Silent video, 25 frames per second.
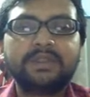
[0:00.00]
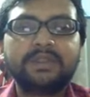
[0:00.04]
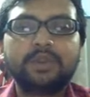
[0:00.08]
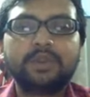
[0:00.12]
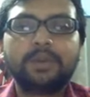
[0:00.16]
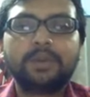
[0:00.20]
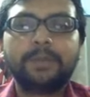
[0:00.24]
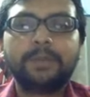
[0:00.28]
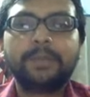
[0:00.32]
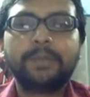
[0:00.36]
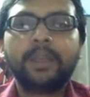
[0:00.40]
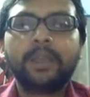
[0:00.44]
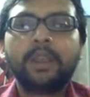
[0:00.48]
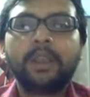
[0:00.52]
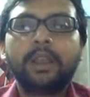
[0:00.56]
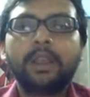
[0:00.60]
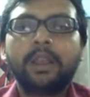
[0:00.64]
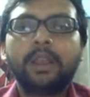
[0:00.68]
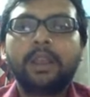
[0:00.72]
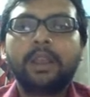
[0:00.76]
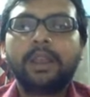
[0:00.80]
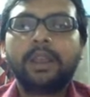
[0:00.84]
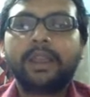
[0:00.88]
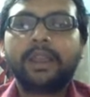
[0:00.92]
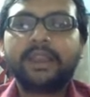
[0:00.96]
So
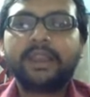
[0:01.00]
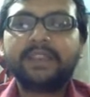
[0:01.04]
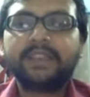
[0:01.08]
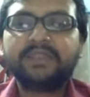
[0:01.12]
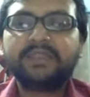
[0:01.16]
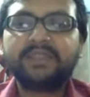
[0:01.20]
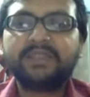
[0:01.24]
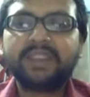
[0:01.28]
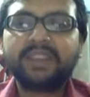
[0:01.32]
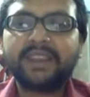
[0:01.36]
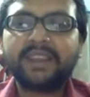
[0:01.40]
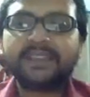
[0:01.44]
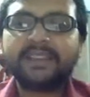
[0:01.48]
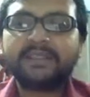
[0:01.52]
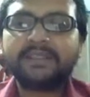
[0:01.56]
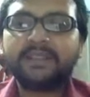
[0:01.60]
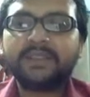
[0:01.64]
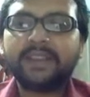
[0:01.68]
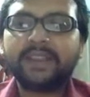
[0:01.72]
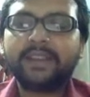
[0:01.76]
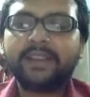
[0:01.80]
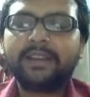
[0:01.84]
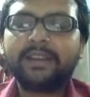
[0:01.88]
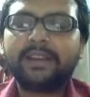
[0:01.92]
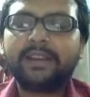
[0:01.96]
as we